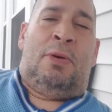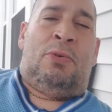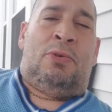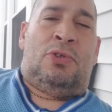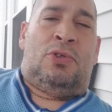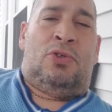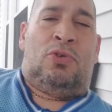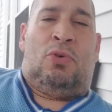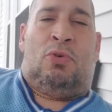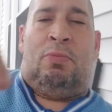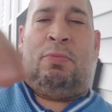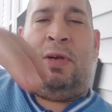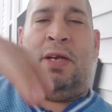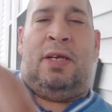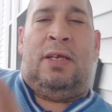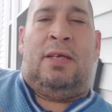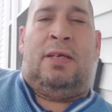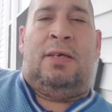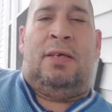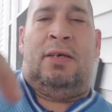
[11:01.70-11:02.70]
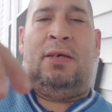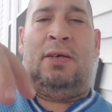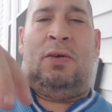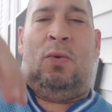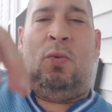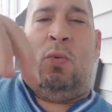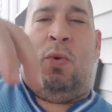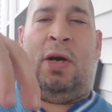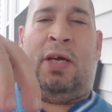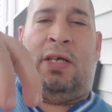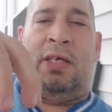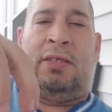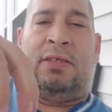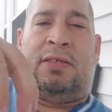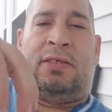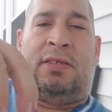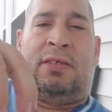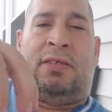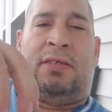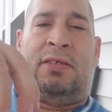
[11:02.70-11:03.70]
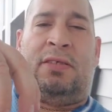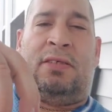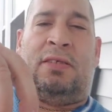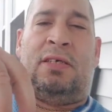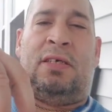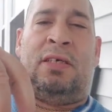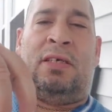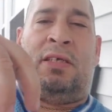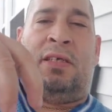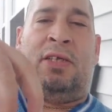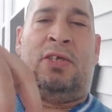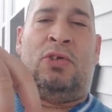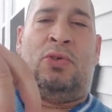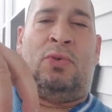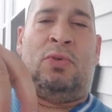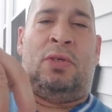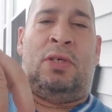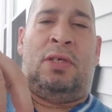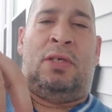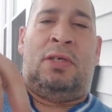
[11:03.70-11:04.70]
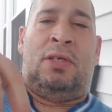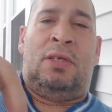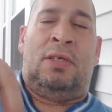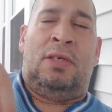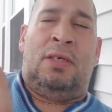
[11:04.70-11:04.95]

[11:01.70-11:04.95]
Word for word: there were so many whites in the unit